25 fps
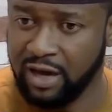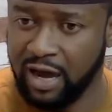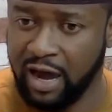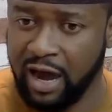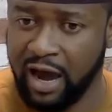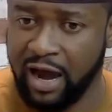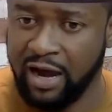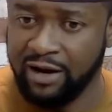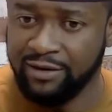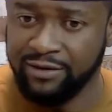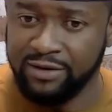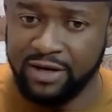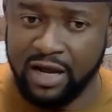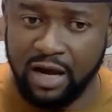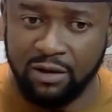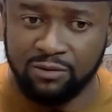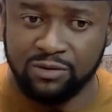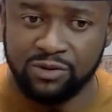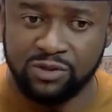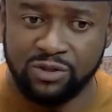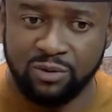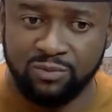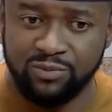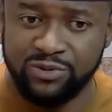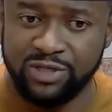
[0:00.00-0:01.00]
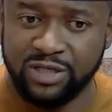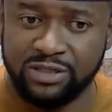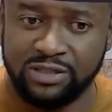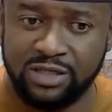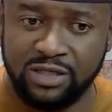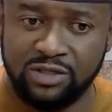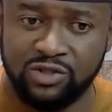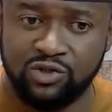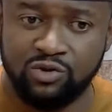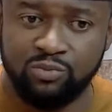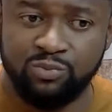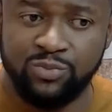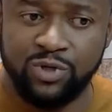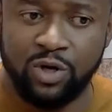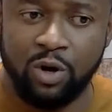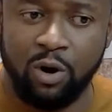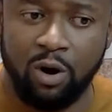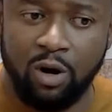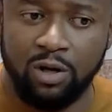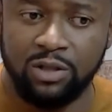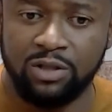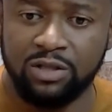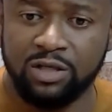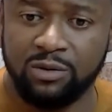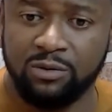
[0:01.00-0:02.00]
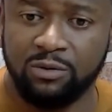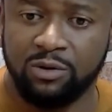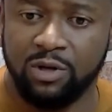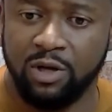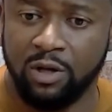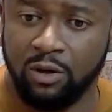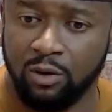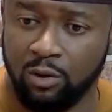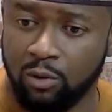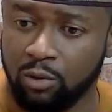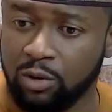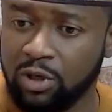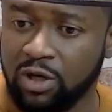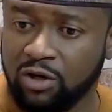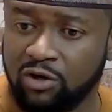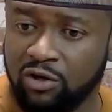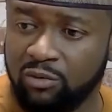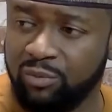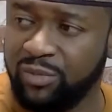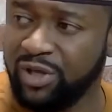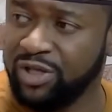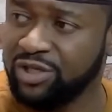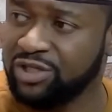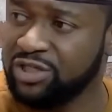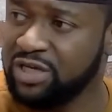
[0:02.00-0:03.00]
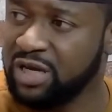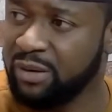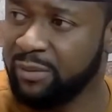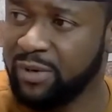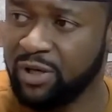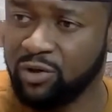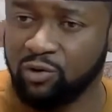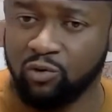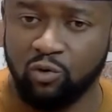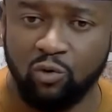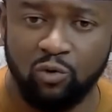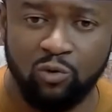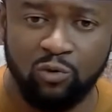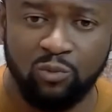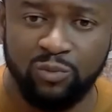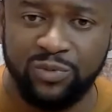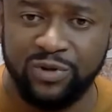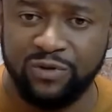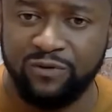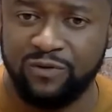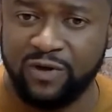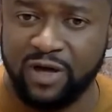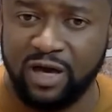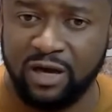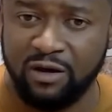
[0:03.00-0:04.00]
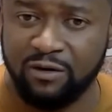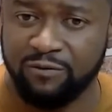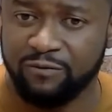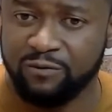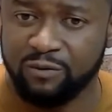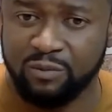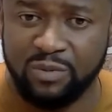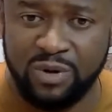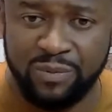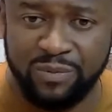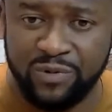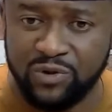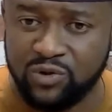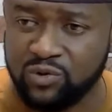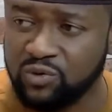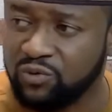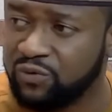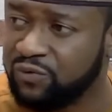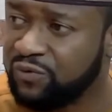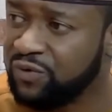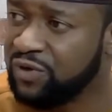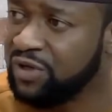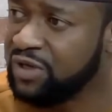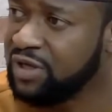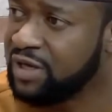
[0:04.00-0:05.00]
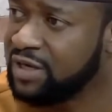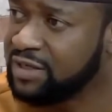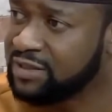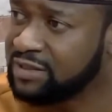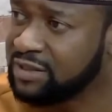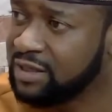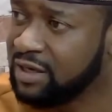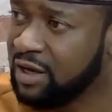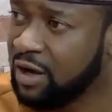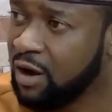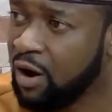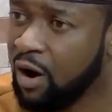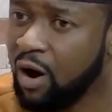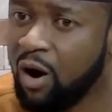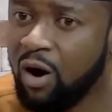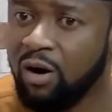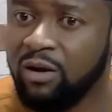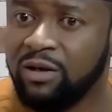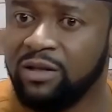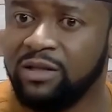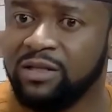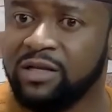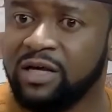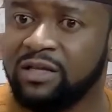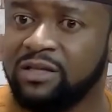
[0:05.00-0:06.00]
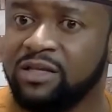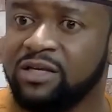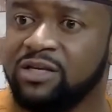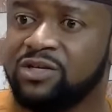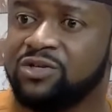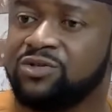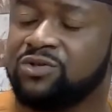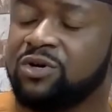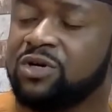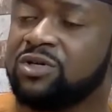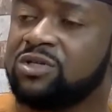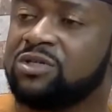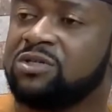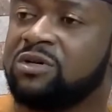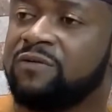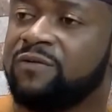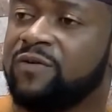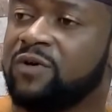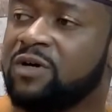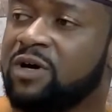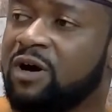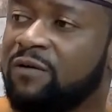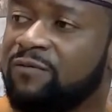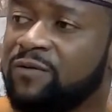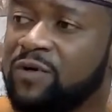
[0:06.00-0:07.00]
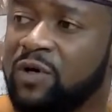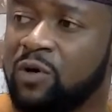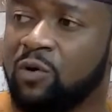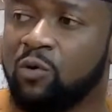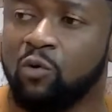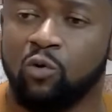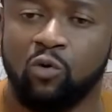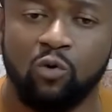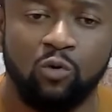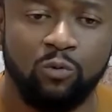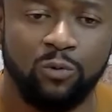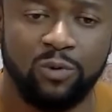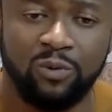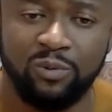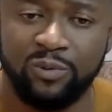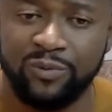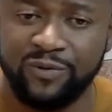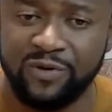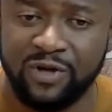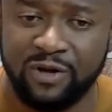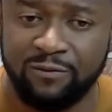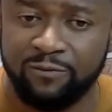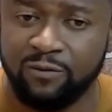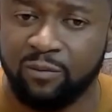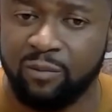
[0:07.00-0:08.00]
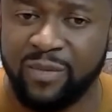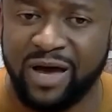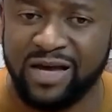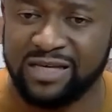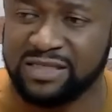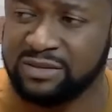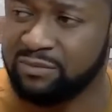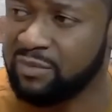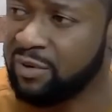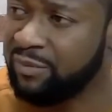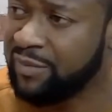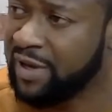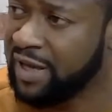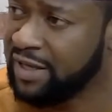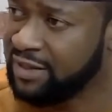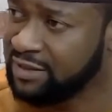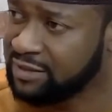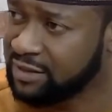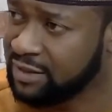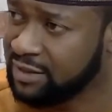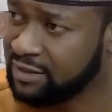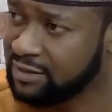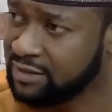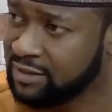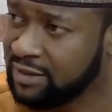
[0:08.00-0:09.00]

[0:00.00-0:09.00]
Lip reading: are now subjected to be under local government chairman who will be there for maybe 2-3 years under the instructions of a governor who will be there for maximum 8 years.